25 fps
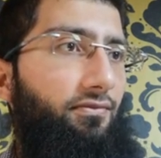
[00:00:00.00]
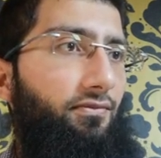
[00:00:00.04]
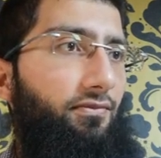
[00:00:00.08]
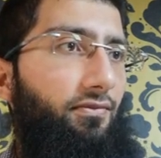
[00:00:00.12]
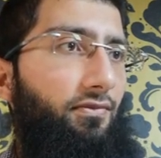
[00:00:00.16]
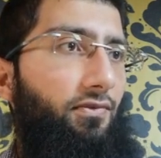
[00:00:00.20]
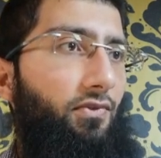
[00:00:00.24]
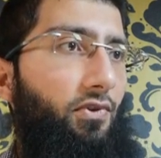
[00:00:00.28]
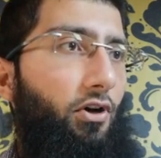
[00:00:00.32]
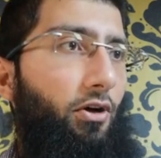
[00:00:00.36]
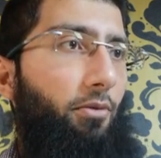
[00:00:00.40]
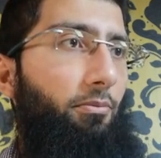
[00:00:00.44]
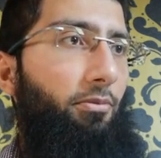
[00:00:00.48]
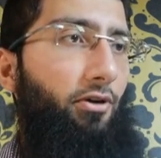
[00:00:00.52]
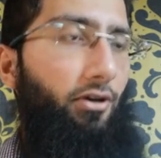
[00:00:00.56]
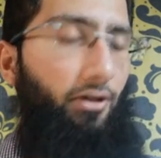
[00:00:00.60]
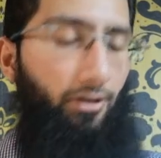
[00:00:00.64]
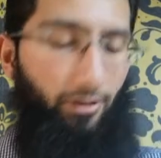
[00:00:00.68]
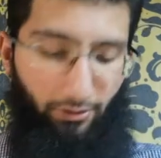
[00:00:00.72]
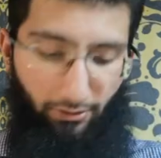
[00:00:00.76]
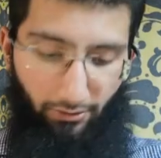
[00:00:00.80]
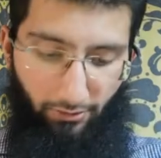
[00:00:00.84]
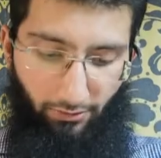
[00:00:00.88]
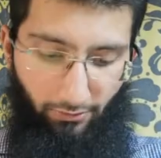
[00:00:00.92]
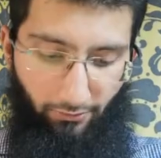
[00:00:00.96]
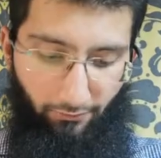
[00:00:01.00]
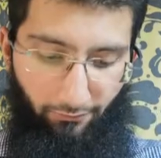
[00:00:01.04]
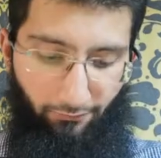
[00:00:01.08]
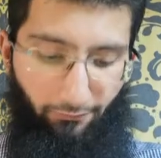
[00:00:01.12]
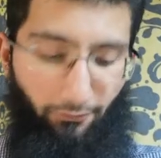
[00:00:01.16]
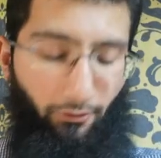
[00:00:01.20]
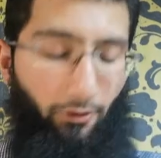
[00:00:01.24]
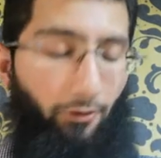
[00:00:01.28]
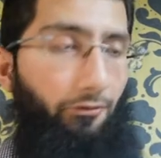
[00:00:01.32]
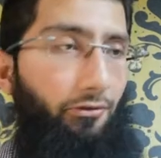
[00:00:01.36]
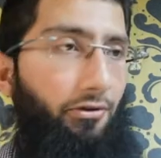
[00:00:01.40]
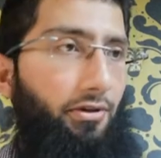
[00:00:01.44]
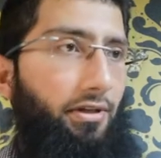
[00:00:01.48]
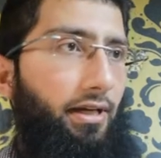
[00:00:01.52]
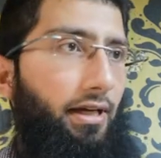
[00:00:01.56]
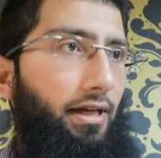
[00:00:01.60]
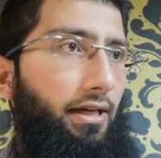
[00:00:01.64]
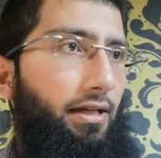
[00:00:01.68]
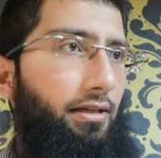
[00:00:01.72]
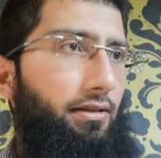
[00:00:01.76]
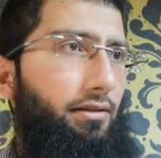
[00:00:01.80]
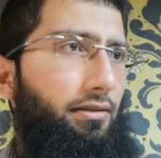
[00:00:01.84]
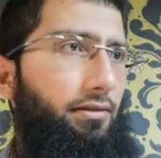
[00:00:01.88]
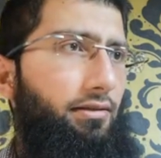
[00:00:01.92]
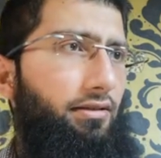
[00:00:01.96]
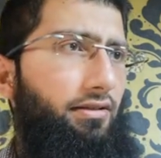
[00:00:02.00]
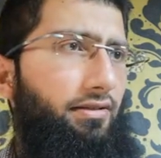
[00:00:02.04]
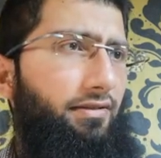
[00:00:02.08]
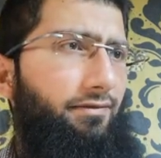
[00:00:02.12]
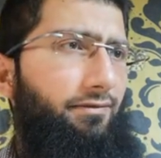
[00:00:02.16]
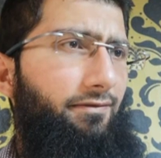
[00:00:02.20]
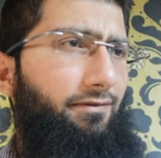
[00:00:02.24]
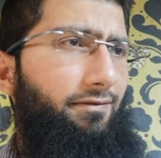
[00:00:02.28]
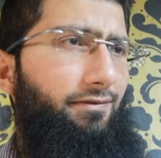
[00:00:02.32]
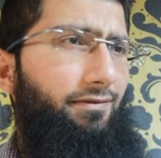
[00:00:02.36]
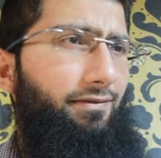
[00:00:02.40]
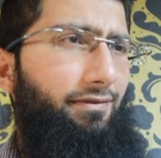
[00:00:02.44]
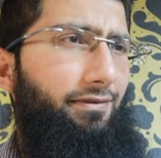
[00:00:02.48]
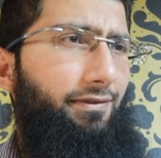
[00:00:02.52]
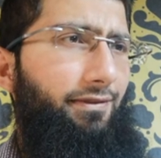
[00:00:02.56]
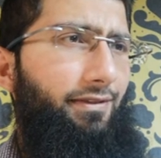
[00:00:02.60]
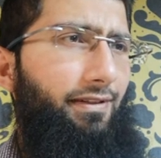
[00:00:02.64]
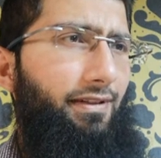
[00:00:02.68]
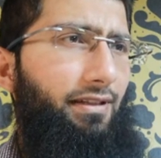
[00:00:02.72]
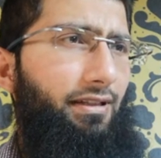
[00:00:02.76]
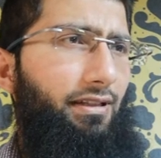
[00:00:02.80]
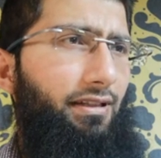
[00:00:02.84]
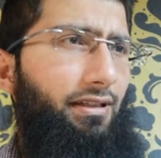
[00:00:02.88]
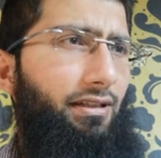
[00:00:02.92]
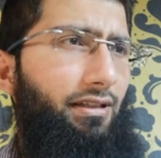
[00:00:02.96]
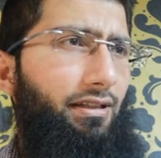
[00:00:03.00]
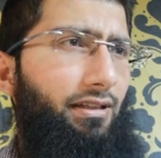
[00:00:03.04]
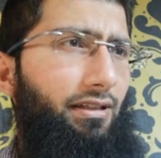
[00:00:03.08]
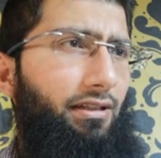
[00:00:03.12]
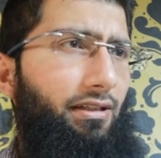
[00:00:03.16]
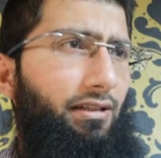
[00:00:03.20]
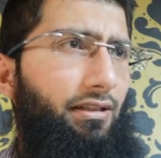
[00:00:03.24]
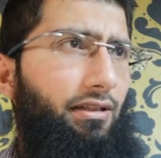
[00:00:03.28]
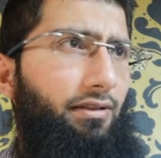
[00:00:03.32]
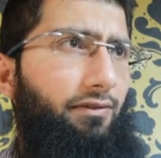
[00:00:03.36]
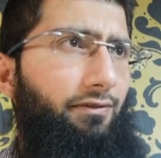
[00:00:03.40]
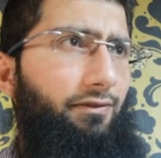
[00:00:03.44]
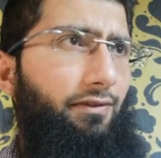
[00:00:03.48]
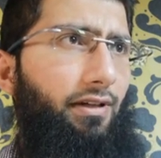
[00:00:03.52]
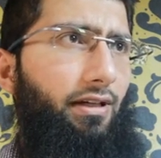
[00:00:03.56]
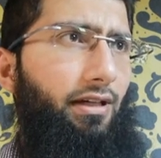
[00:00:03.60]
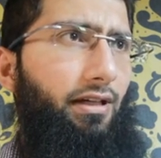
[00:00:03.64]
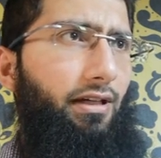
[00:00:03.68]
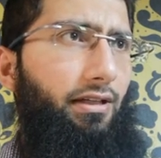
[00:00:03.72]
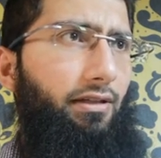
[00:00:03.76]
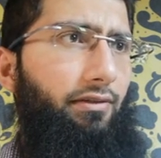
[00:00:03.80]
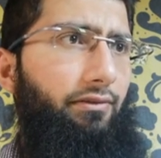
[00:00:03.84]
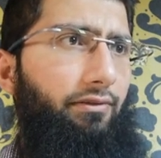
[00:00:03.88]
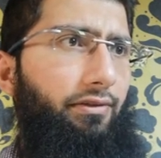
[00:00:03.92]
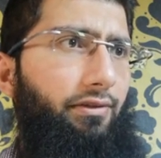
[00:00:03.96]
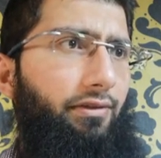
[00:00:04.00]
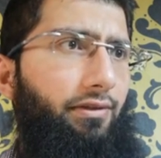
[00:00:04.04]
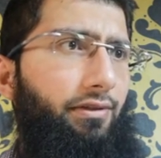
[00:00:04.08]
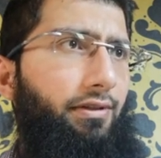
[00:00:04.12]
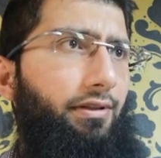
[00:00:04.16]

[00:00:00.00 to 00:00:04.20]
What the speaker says: 0.438 is 5.